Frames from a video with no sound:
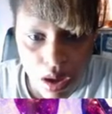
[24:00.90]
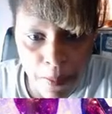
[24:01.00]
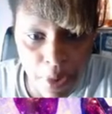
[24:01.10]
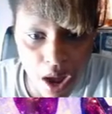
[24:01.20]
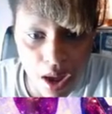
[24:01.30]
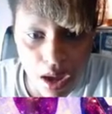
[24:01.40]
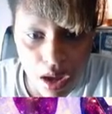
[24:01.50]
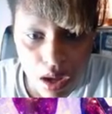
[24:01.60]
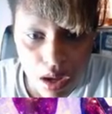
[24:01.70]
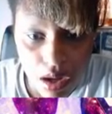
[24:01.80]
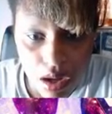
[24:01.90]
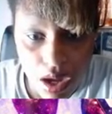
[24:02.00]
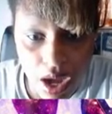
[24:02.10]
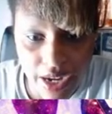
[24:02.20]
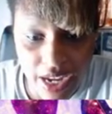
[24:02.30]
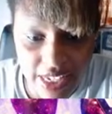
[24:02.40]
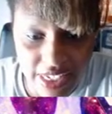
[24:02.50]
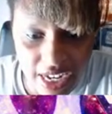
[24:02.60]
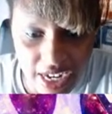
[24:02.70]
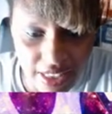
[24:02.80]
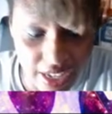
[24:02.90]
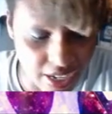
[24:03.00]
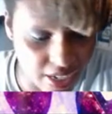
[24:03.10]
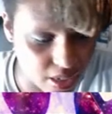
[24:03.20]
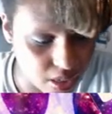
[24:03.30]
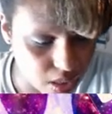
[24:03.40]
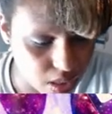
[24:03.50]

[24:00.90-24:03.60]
Bruh! I can't see anything!